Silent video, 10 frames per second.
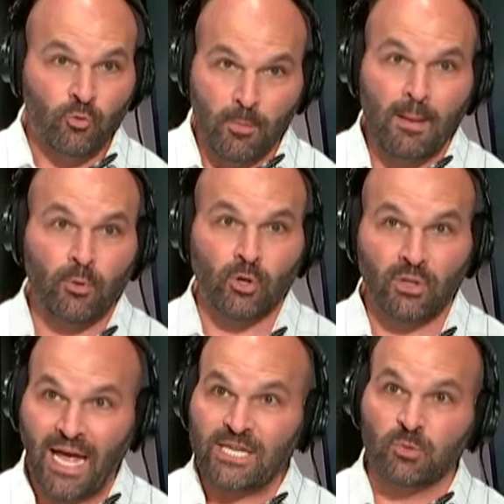Remember
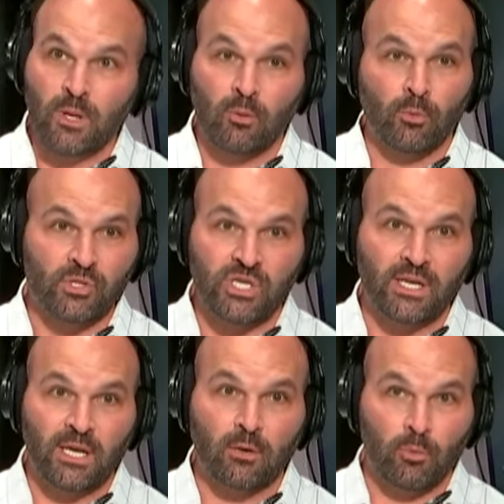last week when we were
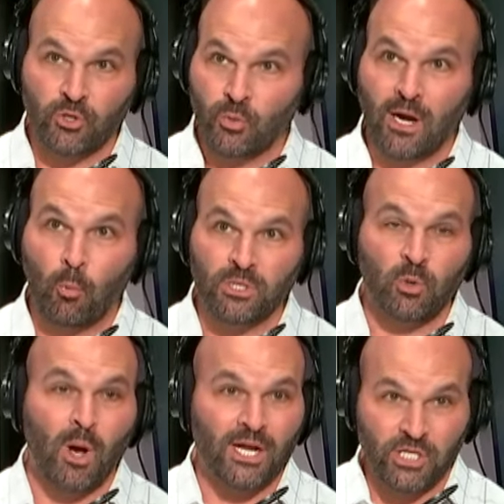sitting here and we were doing our what
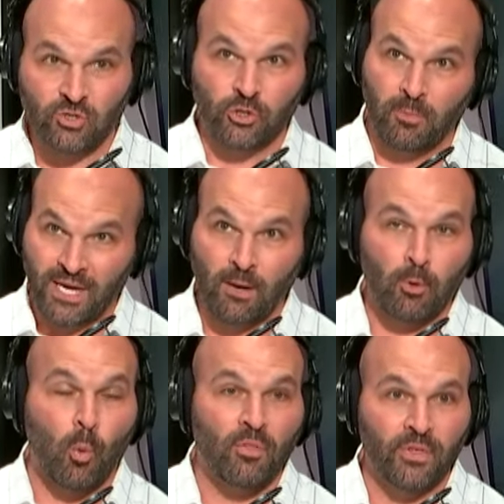to watch, I told you my
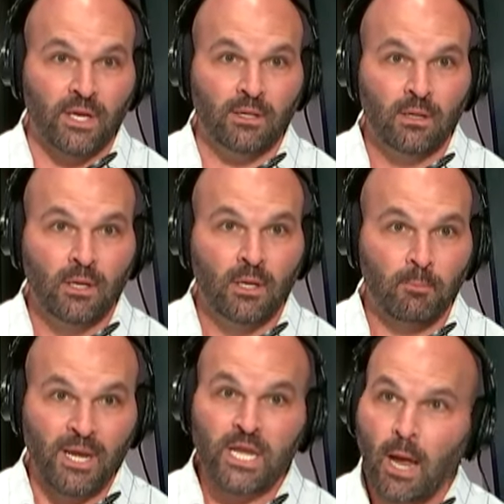number one thing,
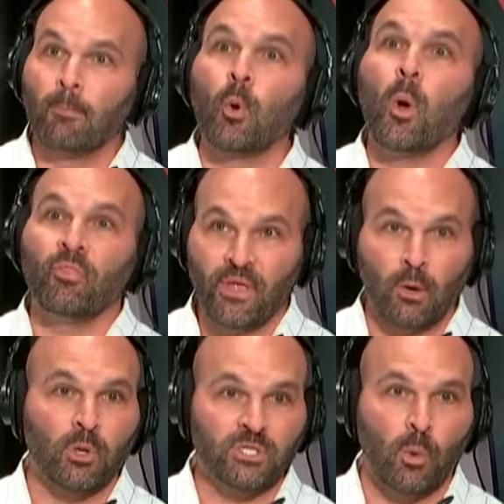what
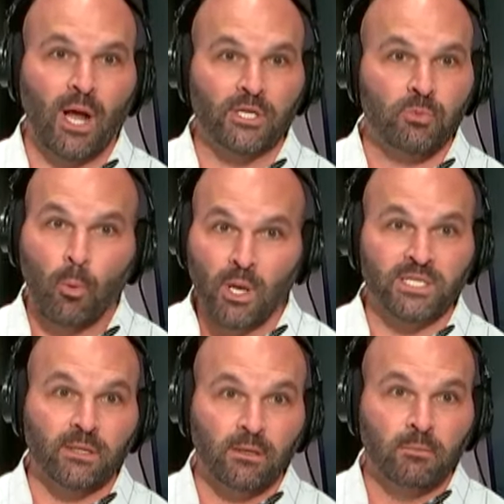to watch. What
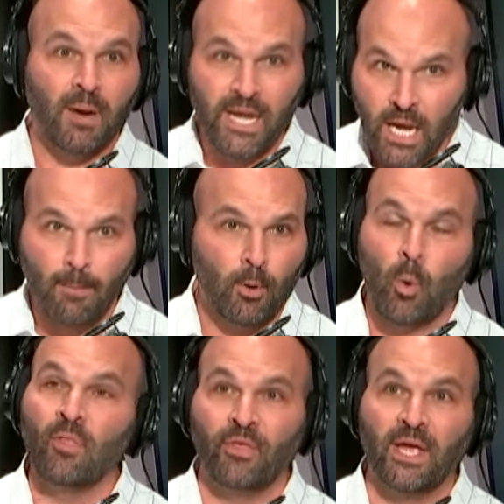was it? My number
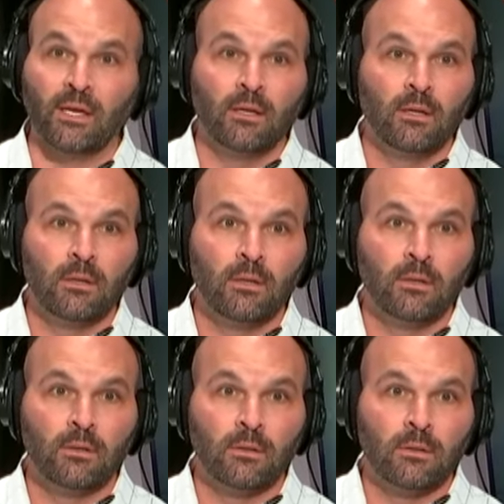one thing,
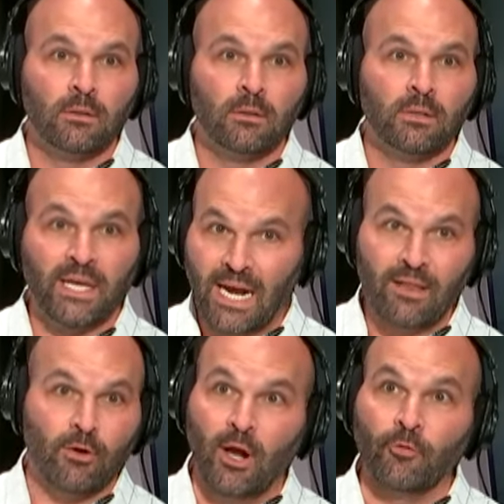get
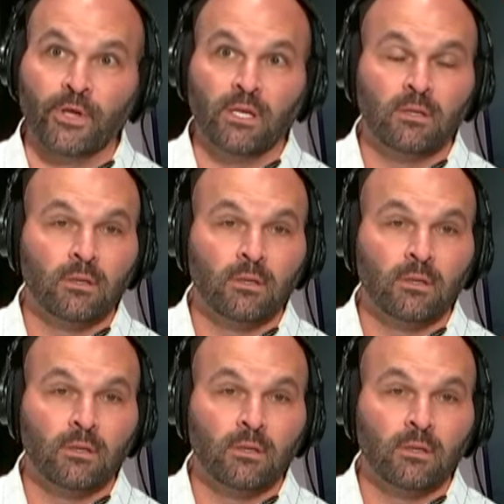out of there healthy.